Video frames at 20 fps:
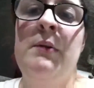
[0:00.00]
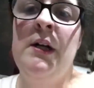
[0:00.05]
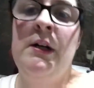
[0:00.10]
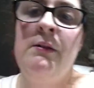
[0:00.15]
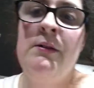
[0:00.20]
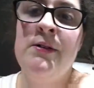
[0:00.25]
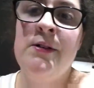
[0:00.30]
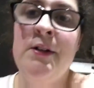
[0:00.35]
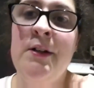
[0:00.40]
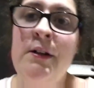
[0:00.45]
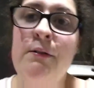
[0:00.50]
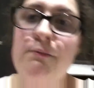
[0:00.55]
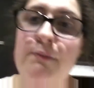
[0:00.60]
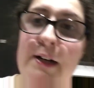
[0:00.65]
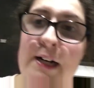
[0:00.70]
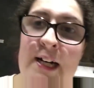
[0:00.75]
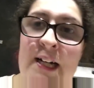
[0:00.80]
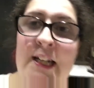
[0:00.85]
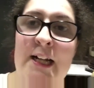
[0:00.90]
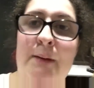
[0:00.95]
but I was only
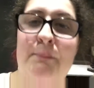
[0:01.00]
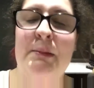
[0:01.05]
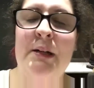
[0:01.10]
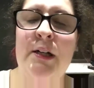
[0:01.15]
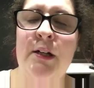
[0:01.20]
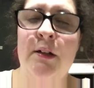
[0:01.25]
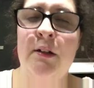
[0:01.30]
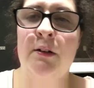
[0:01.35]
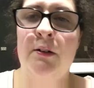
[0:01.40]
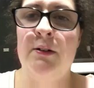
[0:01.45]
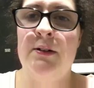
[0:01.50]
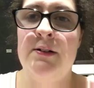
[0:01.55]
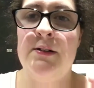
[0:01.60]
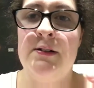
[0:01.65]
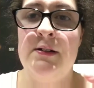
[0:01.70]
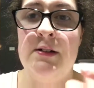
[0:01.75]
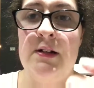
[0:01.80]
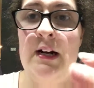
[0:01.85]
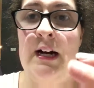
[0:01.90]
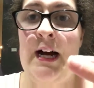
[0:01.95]
reading that
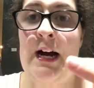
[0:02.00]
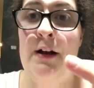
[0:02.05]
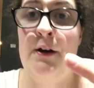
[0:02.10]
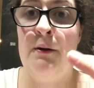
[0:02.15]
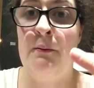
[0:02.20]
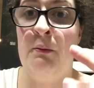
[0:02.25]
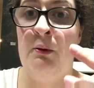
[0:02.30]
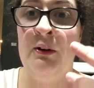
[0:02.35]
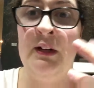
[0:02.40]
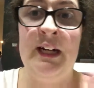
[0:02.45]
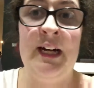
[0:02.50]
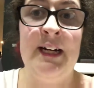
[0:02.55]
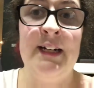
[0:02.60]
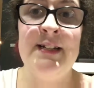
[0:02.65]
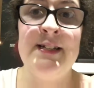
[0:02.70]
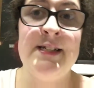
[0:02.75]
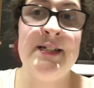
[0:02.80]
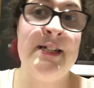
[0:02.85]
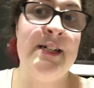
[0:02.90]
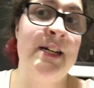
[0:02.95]
because I had no more
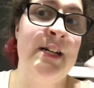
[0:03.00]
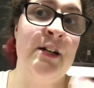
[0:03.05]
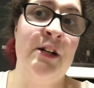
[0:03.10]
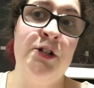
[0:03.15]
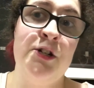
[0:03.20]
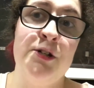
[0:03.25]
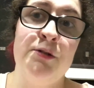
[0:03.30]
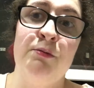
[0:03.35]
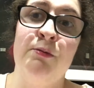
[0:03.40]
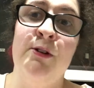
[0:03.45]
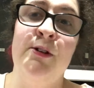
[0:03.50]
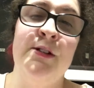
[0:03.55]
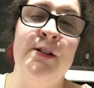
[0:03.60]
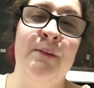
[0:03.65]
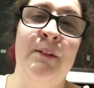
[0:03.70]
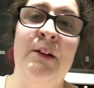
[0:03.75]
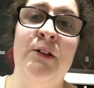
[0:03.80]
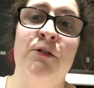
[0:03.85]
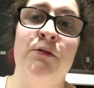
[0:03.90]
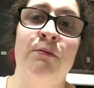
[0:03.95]
gangster and I just wanted
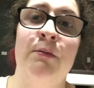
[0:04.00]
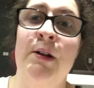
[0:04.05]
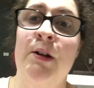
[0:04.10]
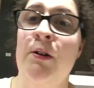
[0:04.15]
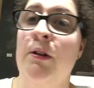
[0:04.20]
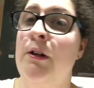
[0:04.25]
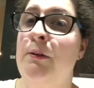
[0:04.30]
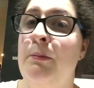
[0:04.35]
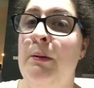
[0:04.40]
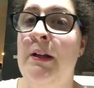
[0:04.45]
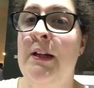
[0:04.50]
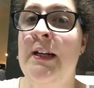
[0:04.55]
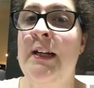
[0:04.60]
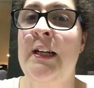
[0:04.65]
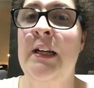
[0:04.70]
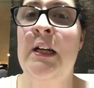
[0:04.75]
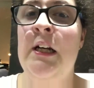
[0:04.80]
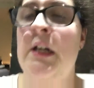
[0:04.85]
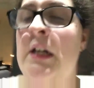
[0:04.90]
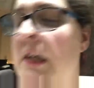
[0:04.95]
something to read on the
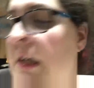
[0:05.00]
plane.